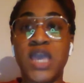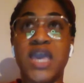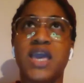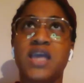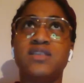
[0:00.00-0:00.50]

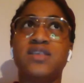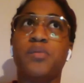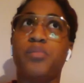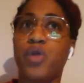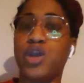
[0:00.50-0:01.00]
It's
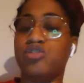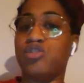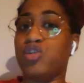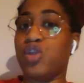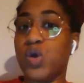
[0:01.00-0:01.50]
important to
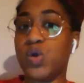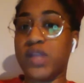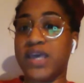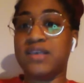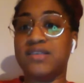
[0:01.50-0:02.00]
know,
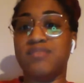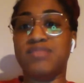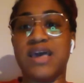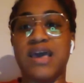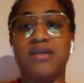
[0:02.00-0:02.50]
like,
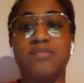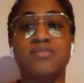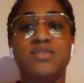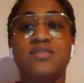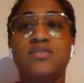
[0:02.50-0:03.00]
sometimes,